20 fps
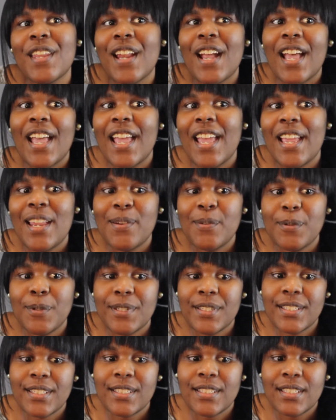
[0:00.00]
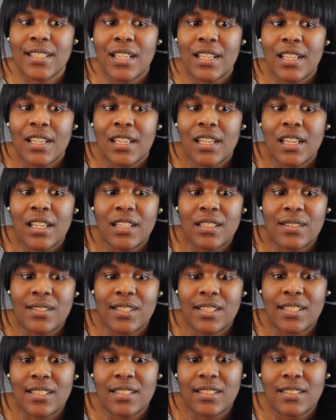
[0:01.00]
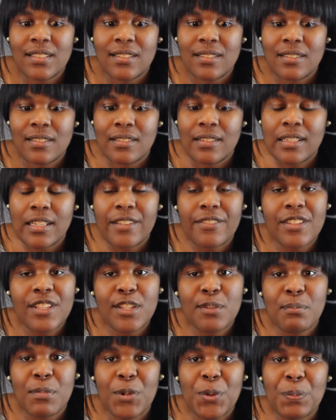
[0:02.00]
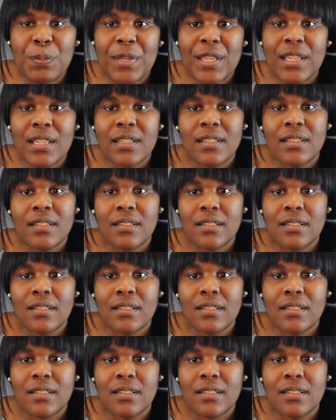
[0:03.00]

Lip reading: that I had was just live in the moment.